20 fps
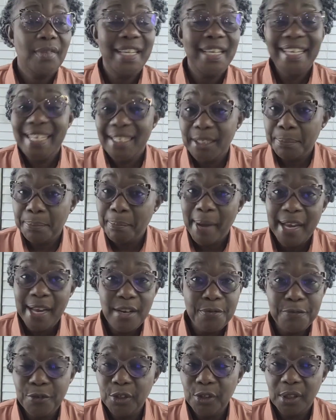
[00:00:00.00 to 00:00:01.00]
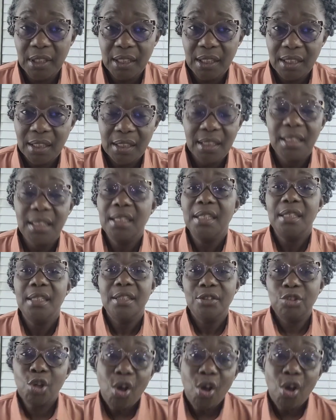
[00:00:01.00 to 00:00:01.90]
Eat mindfully,